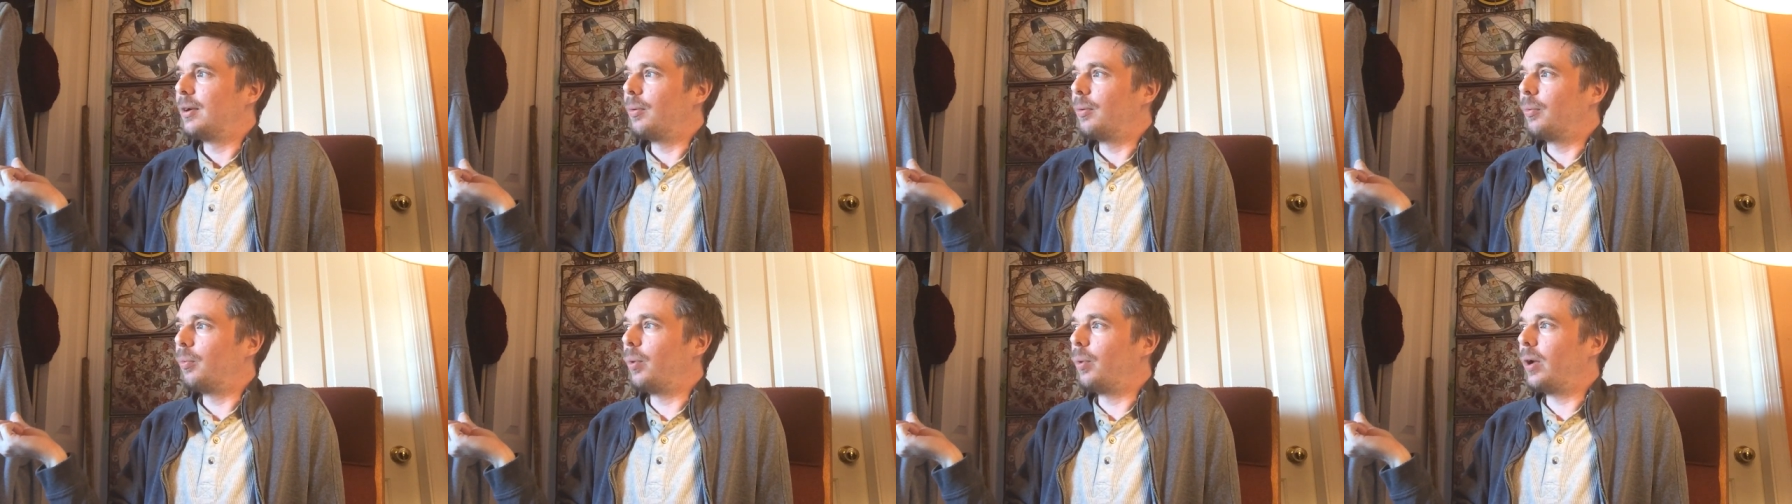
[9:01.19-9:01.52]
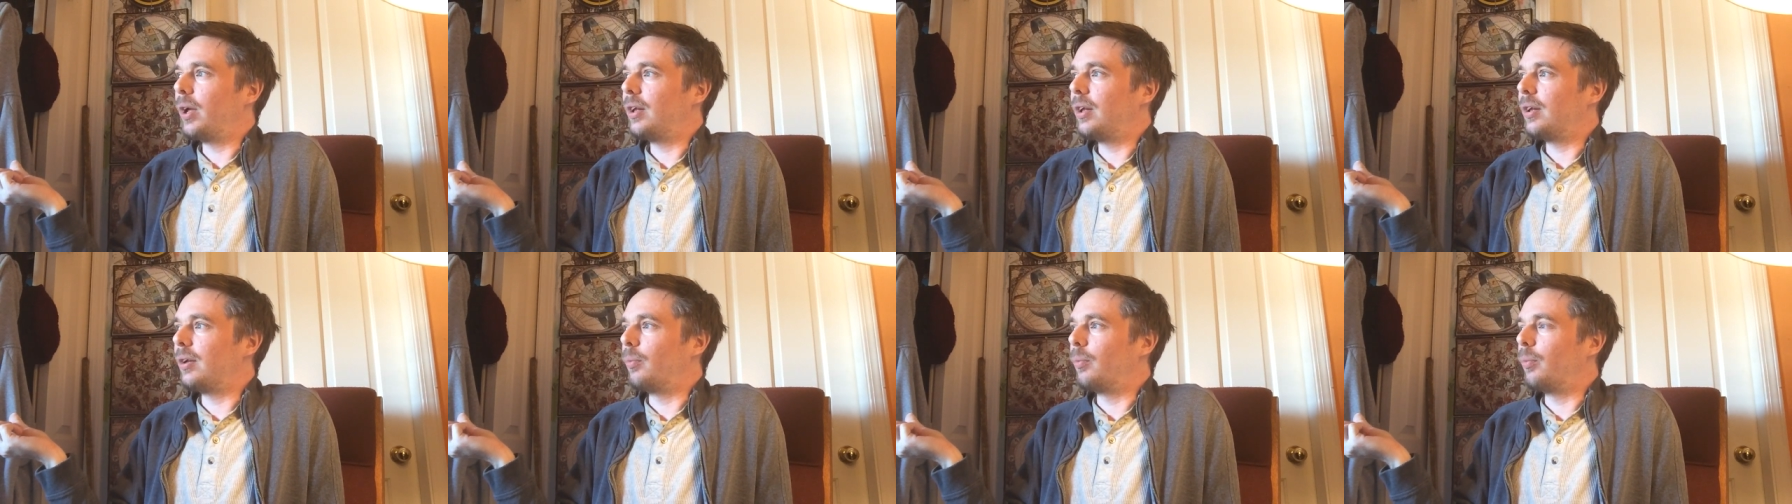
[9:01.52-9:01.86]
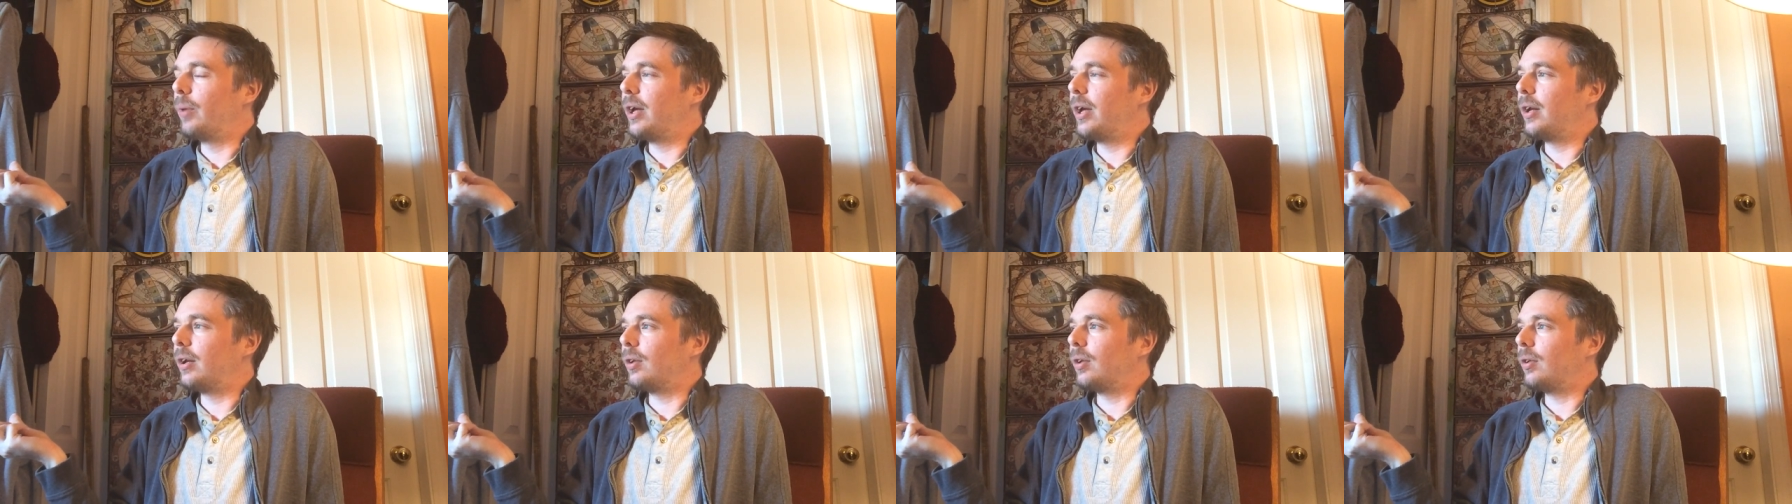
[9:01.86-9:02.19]
way,
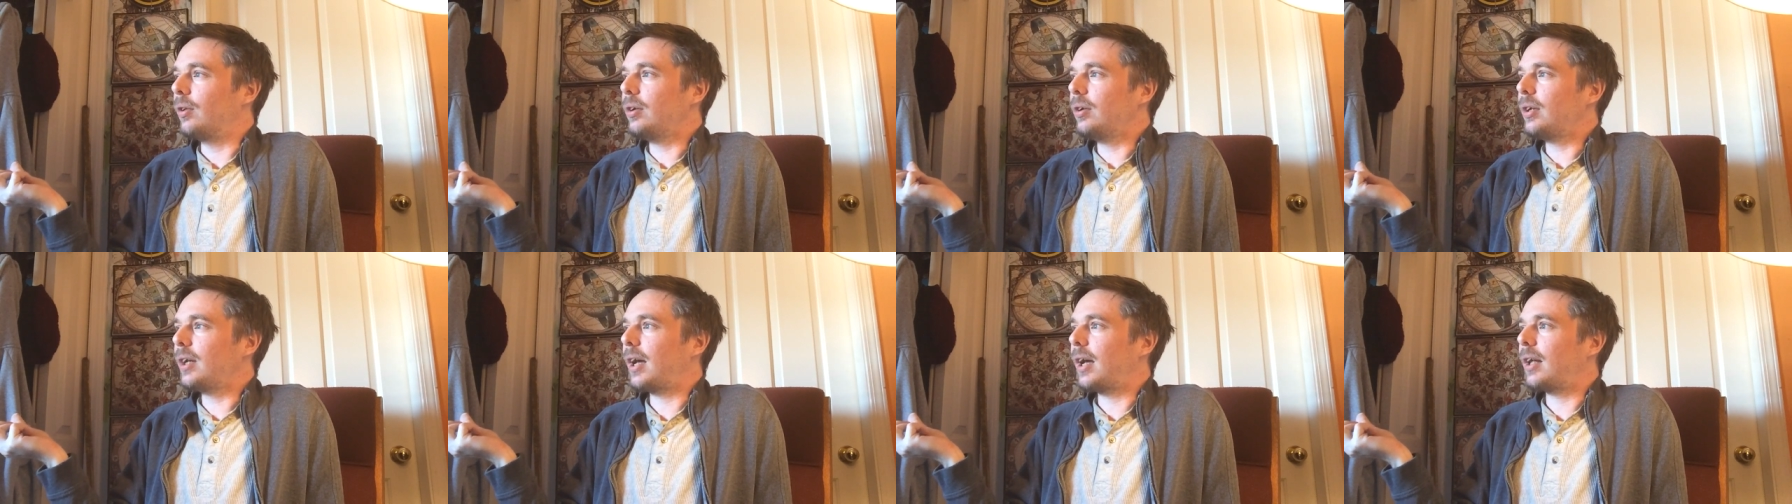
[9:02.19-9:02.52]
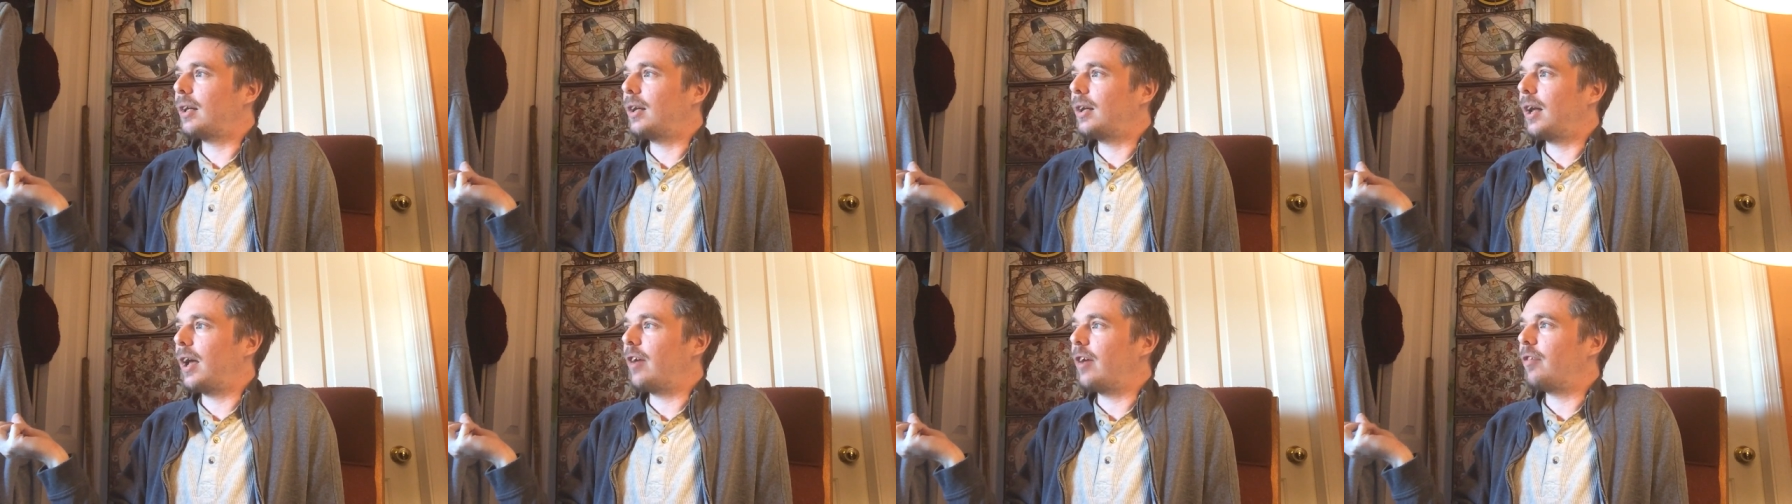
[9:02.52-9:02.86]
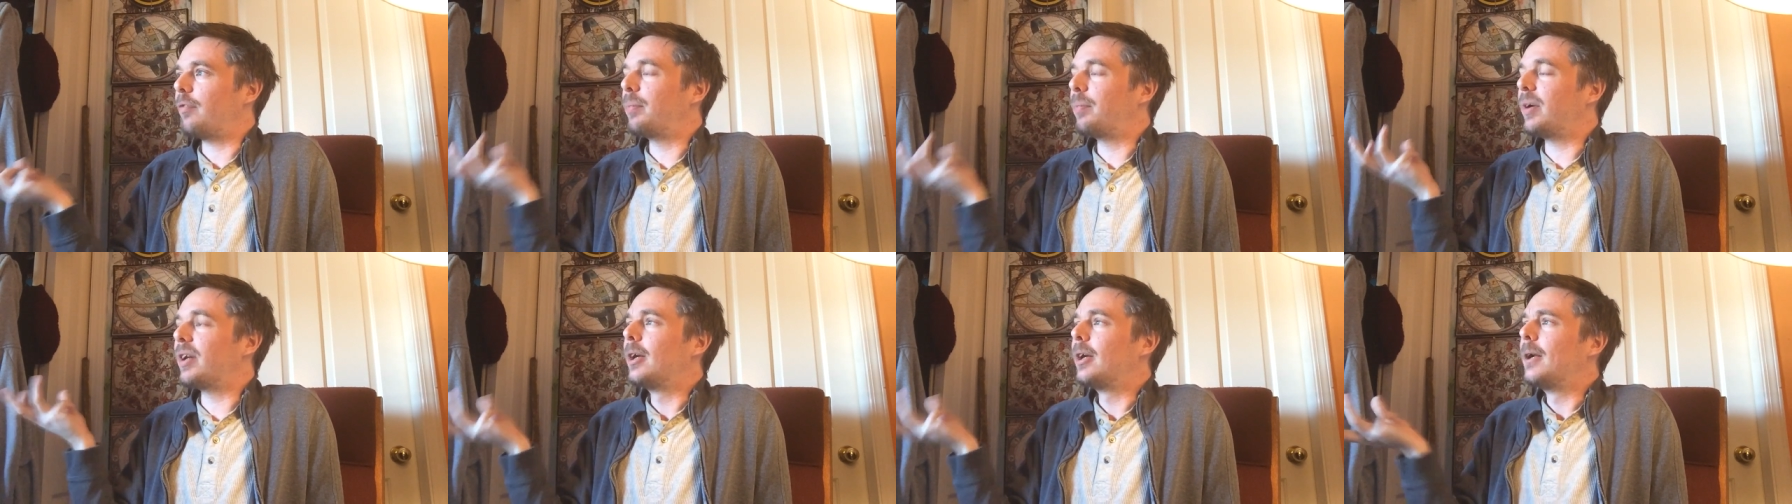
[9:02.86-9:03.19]
way to look at
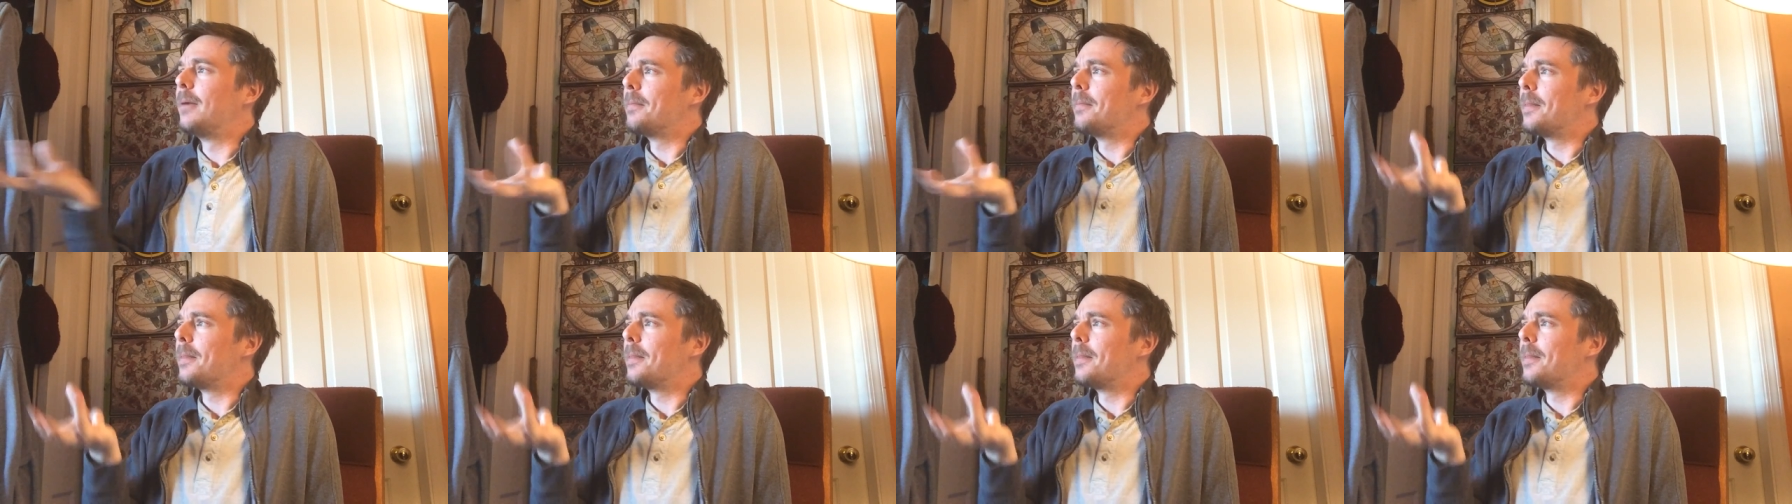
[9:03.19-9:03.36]
life but